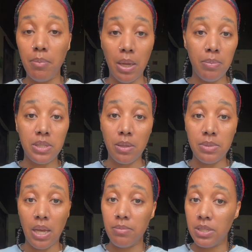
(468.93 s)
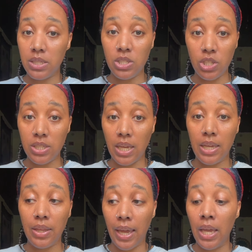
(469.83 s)
Maybe sometimes this is just
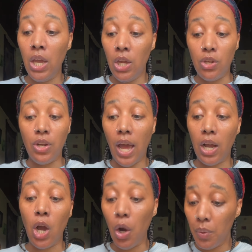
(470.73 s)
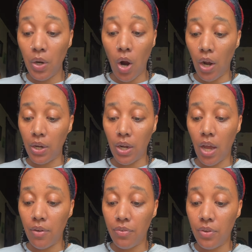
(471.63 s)
saying, like, you're not going hard
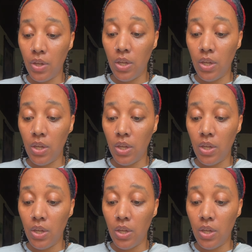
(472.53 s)
enough.